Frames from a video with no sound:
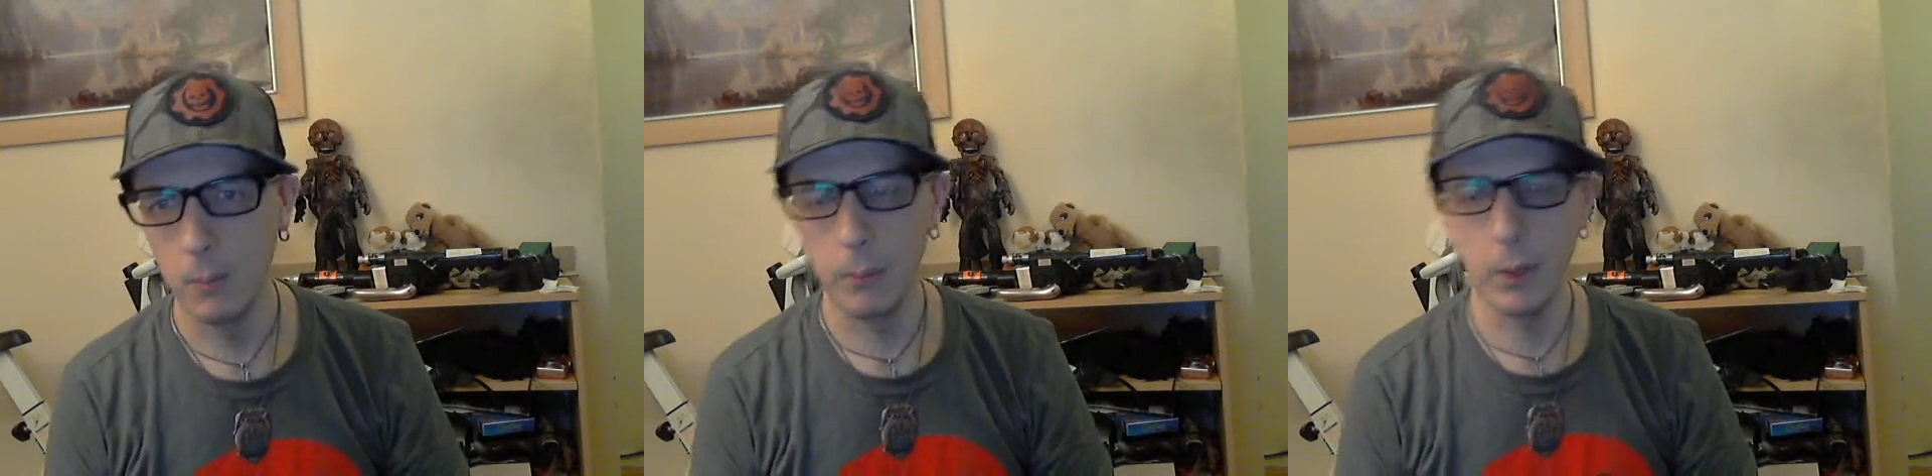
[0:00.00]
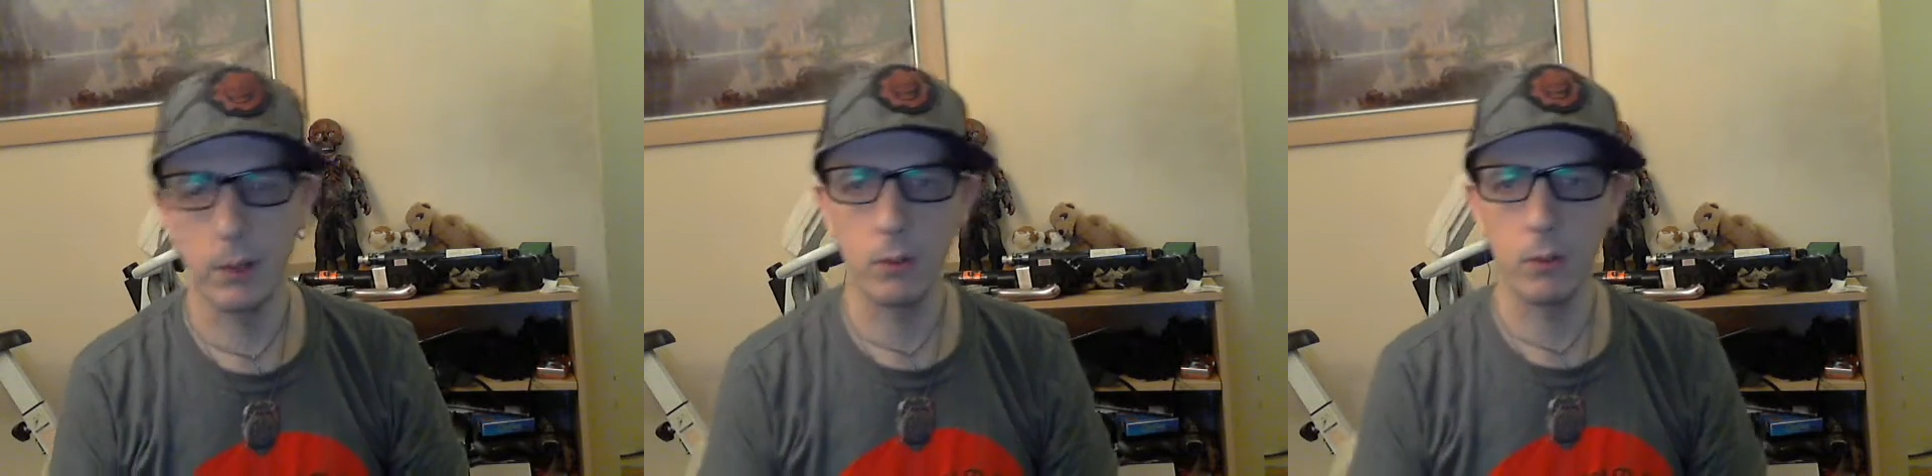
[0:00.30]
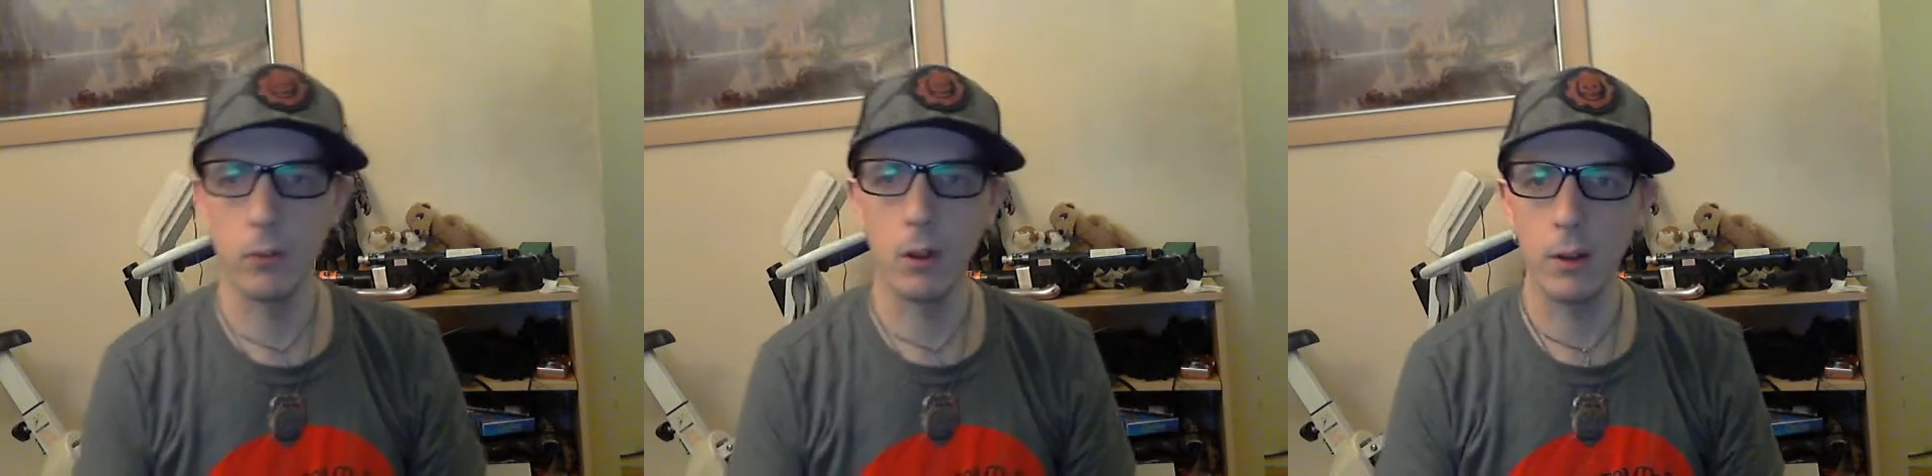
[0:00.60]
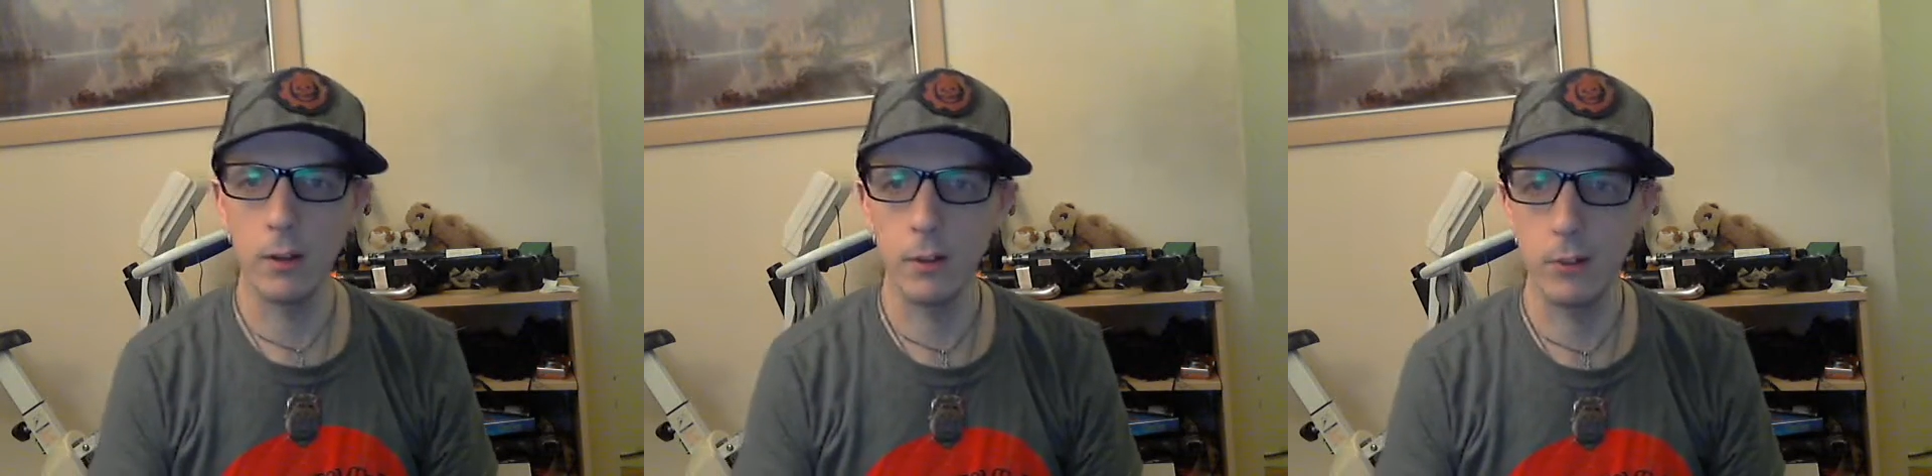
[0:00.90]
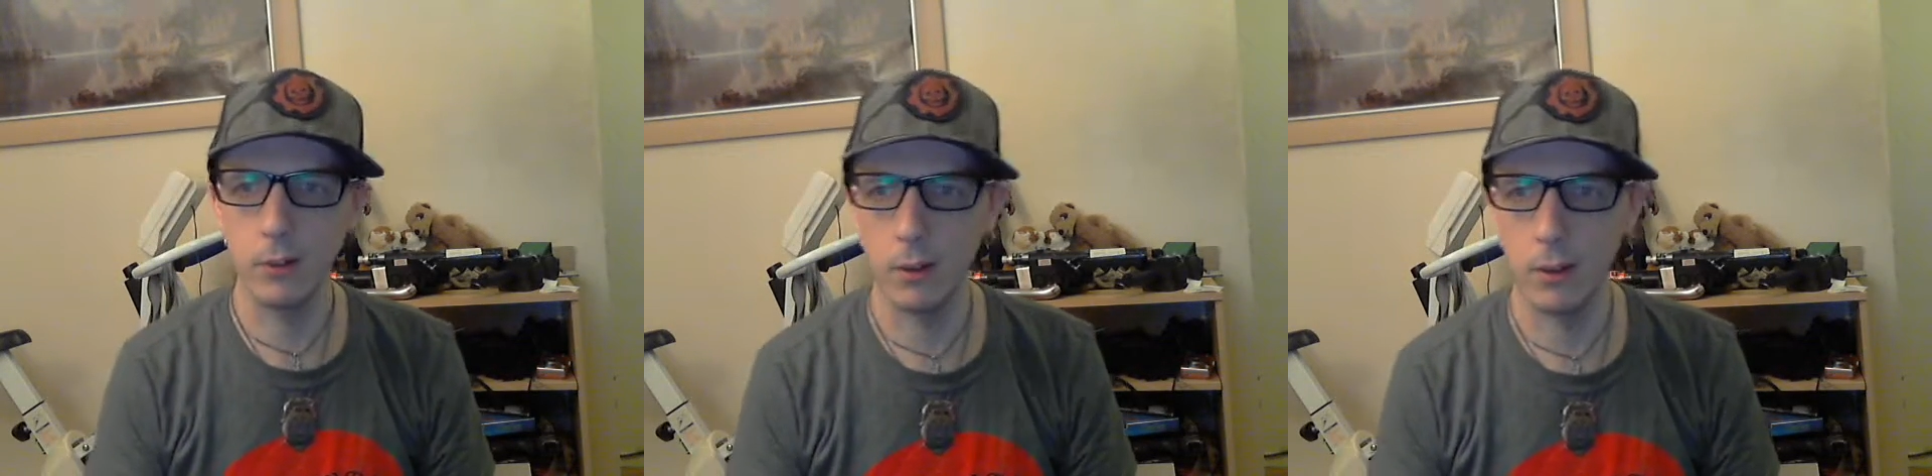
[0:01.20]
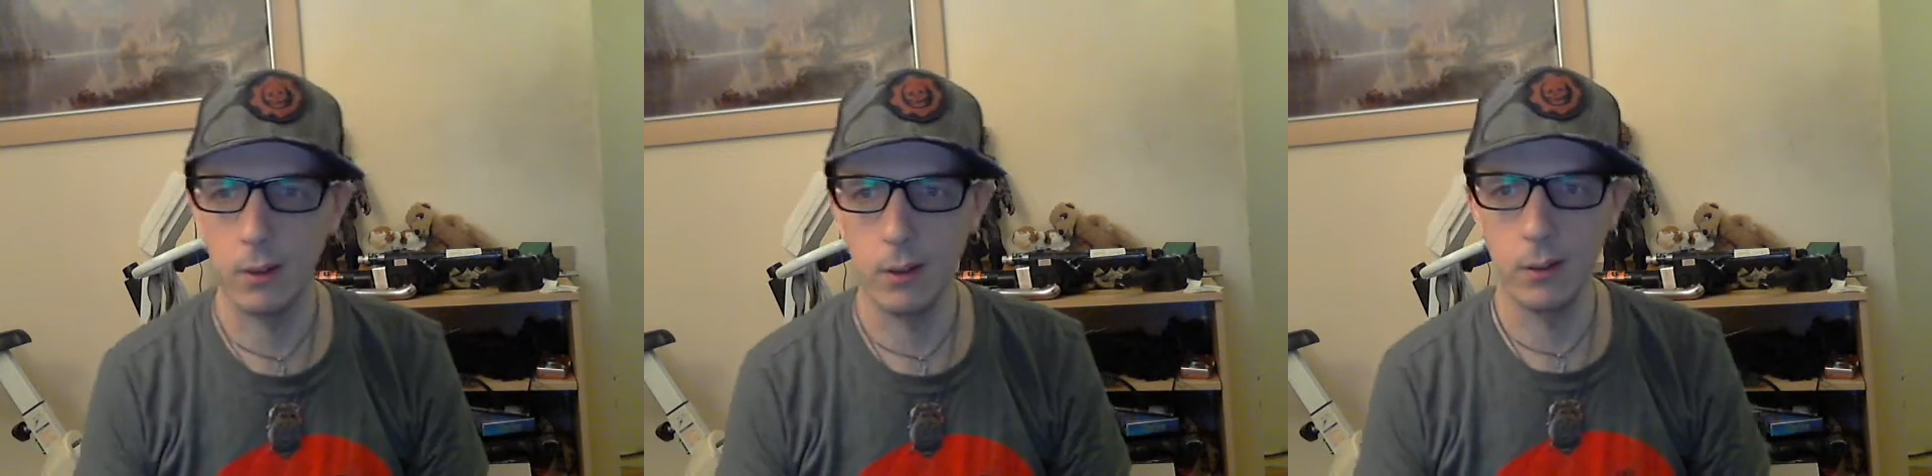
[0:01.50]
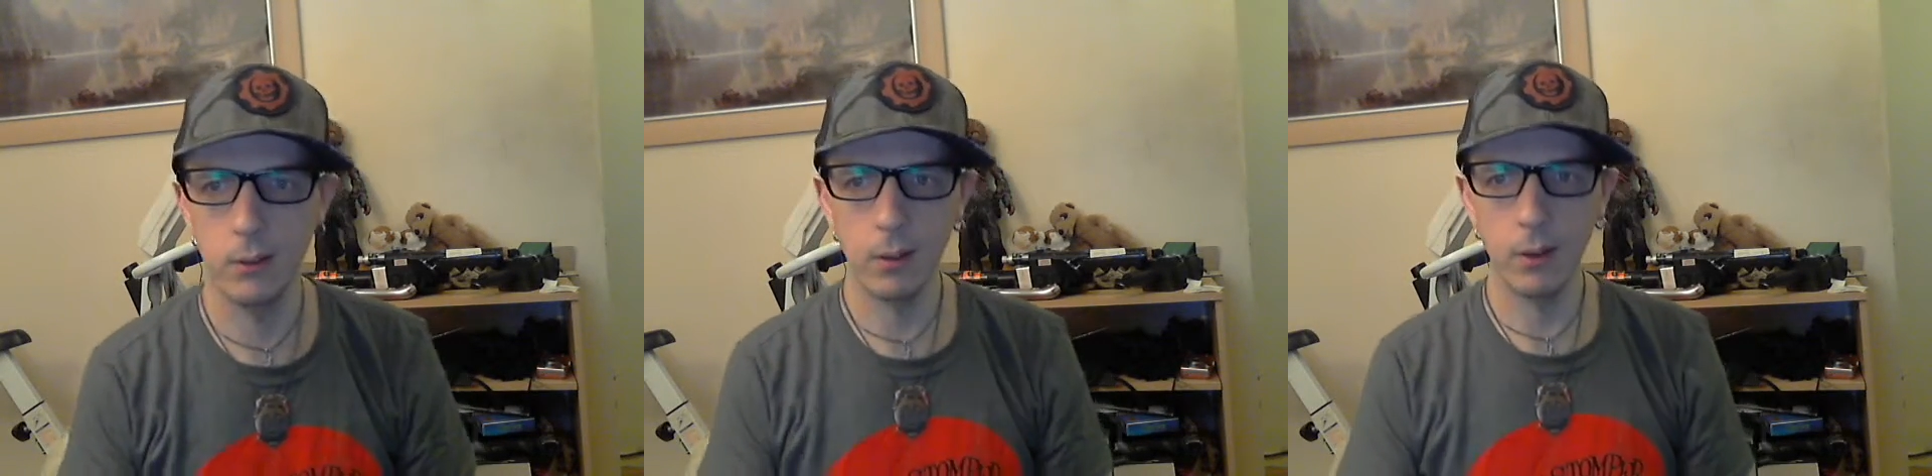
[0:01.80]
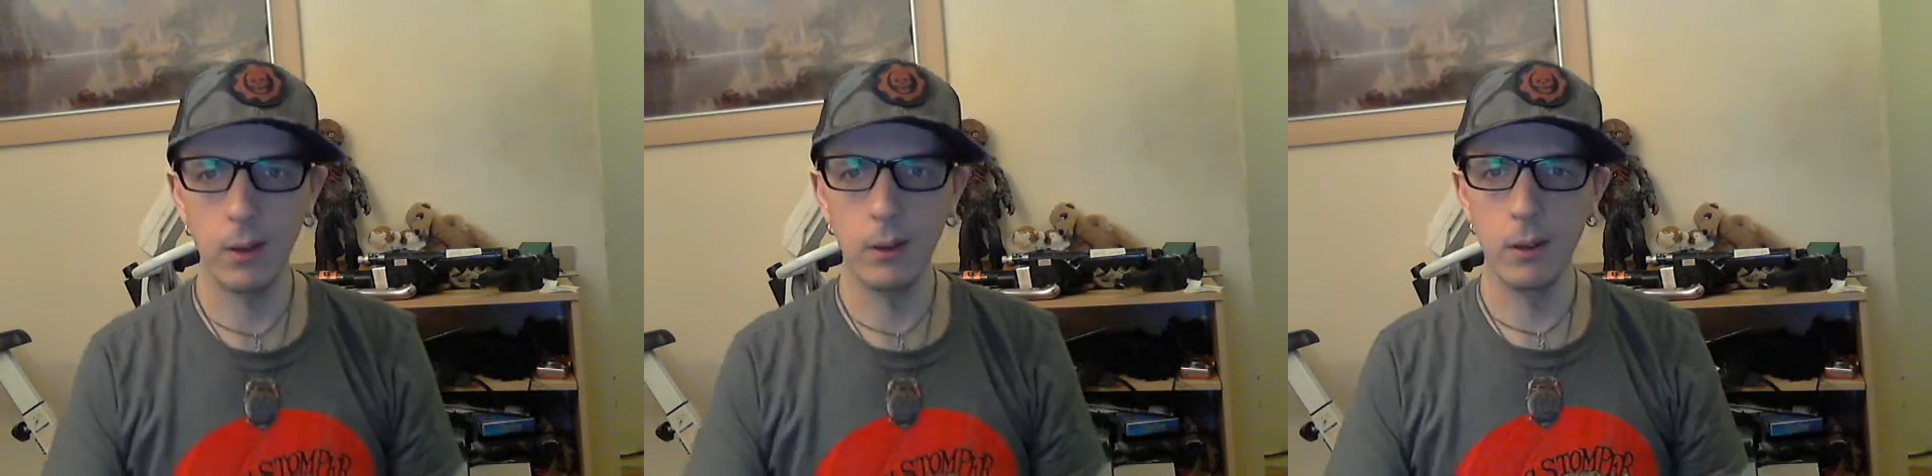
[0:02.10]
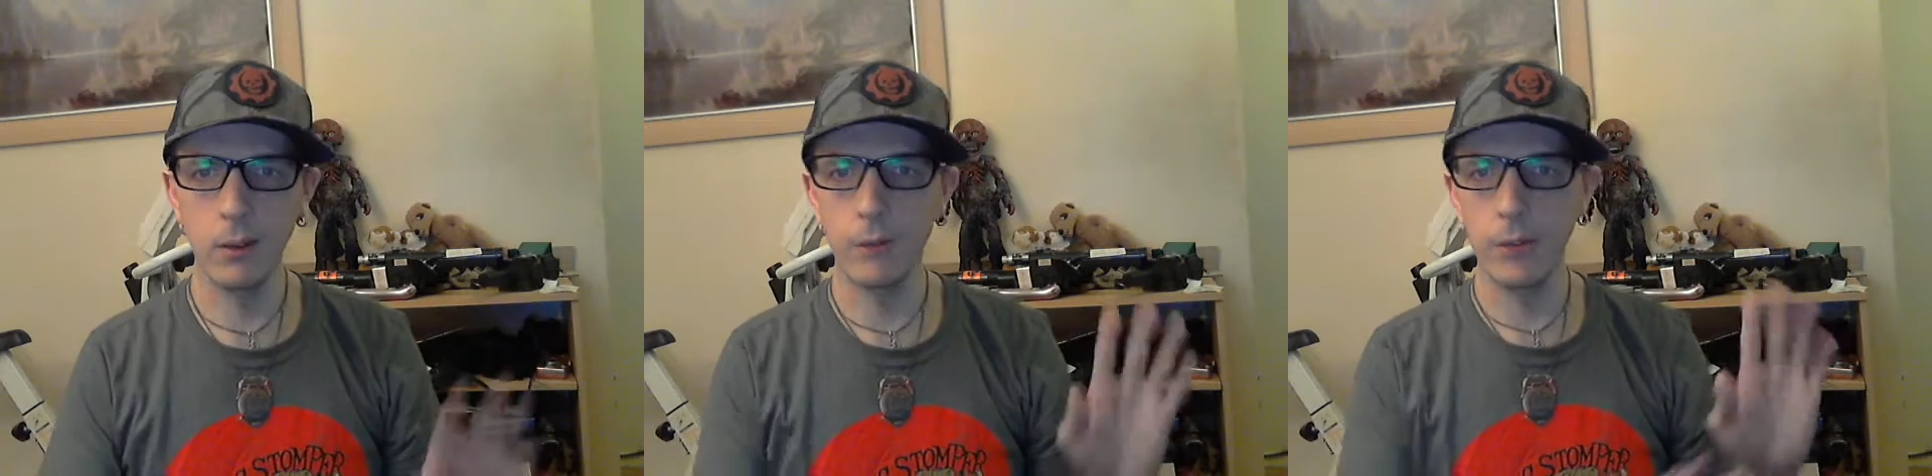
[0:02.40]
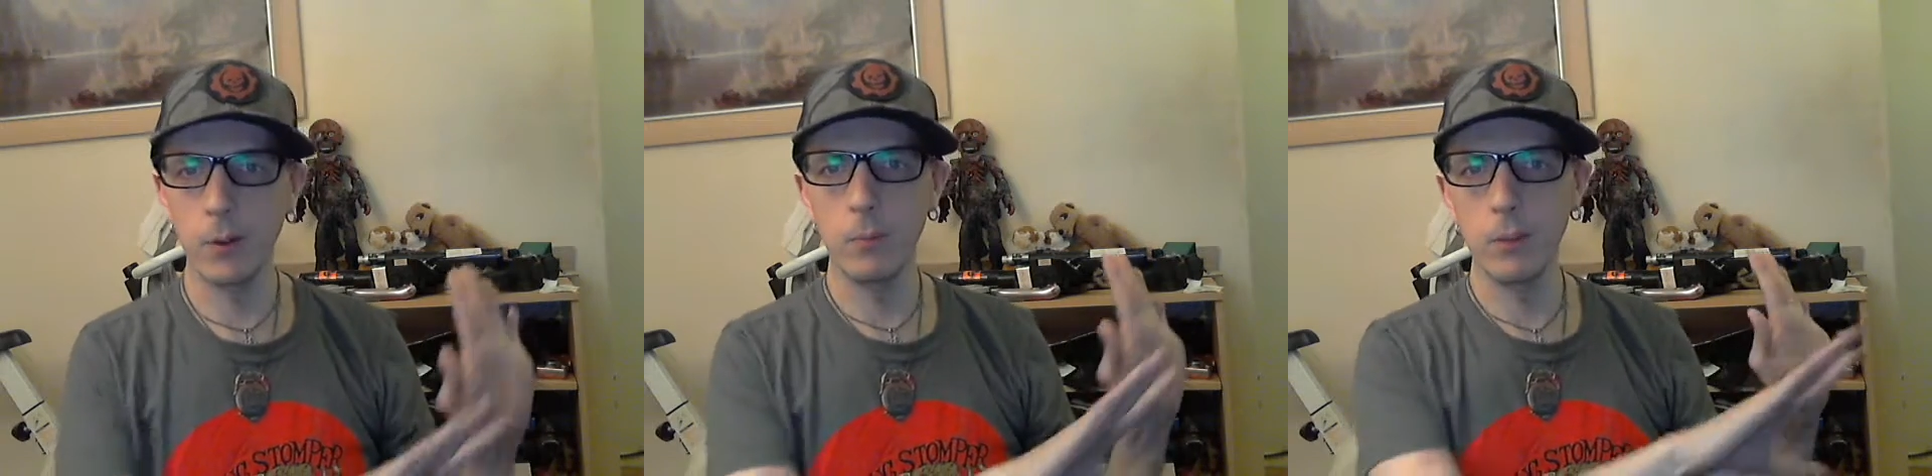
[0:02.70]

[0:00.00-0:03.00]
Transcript: But there was none of this in the film.